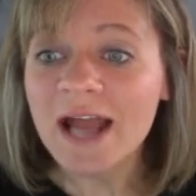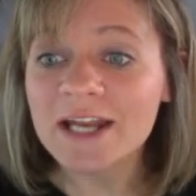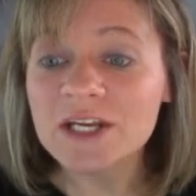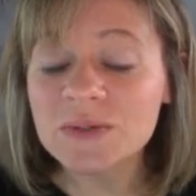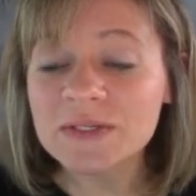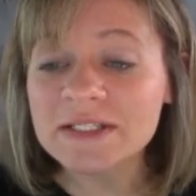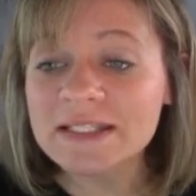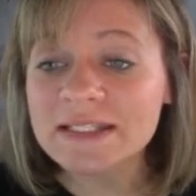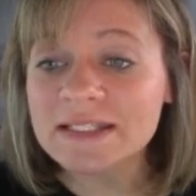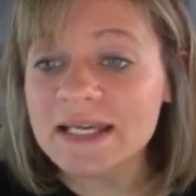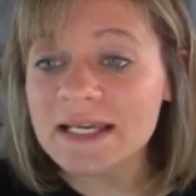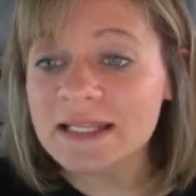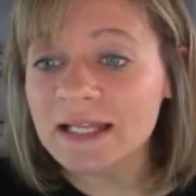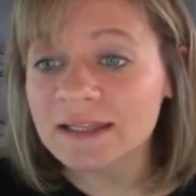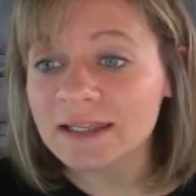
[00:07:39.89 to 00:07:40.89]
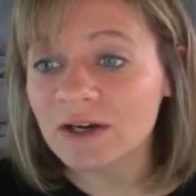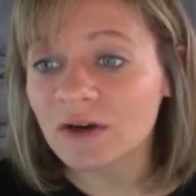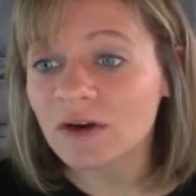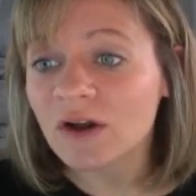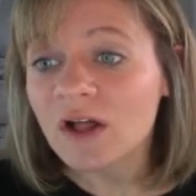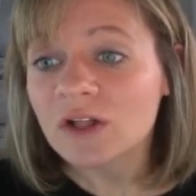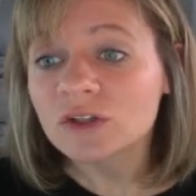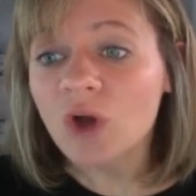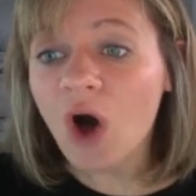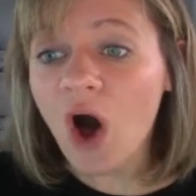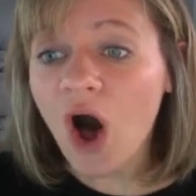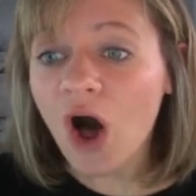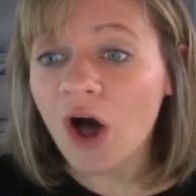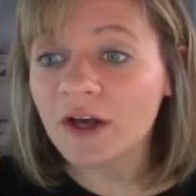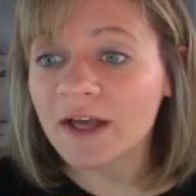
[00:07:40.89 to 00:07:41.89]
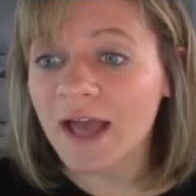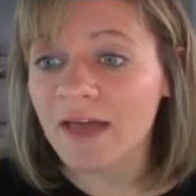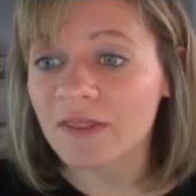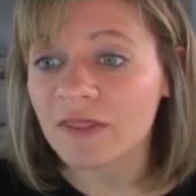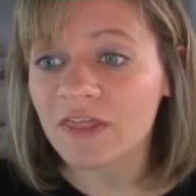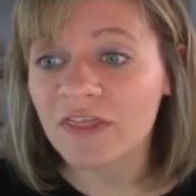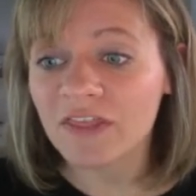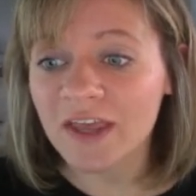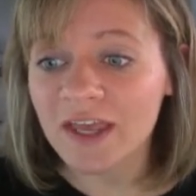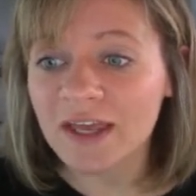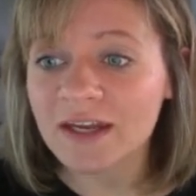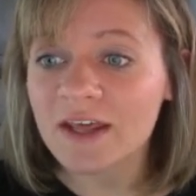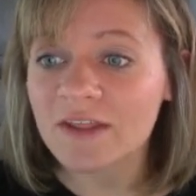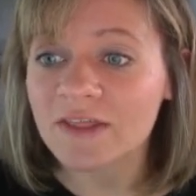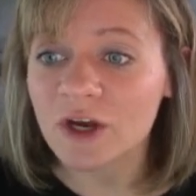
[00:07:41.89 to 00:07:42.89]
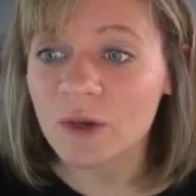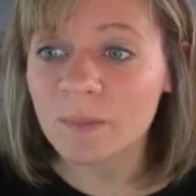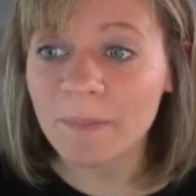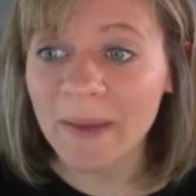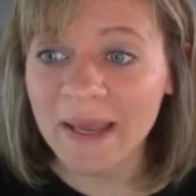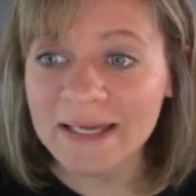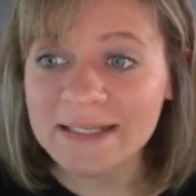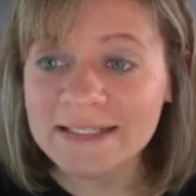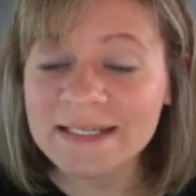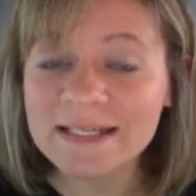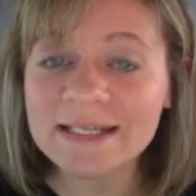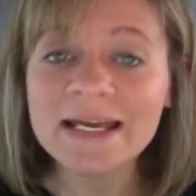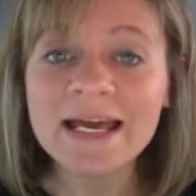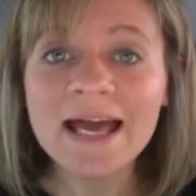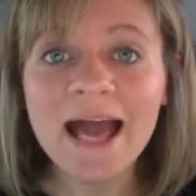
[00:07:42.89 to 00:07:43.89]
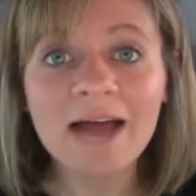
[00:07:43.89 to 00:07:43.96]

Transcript: And you can see that they're long and thin, they're banded,